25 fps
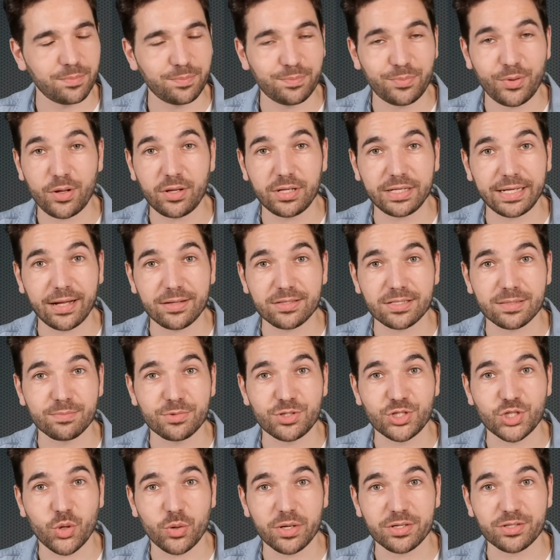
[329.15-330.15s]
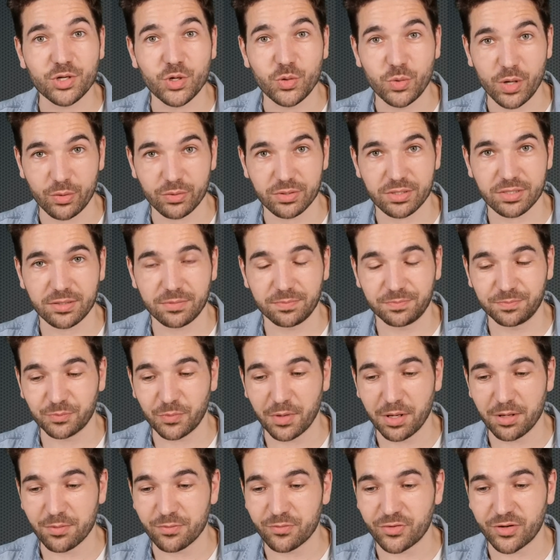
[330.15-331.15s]
pulling out some choice quotes
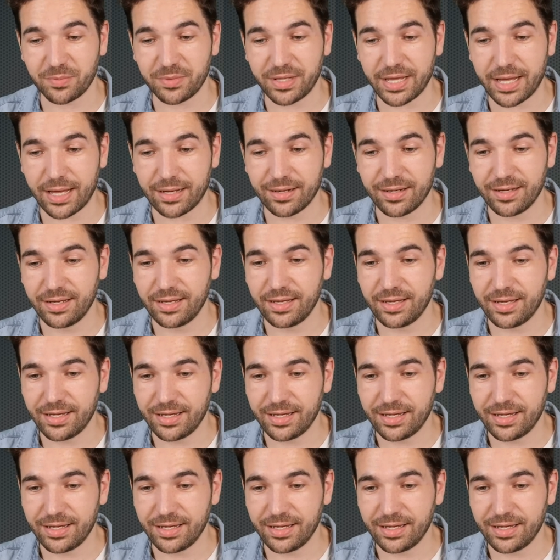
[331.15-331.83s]
from that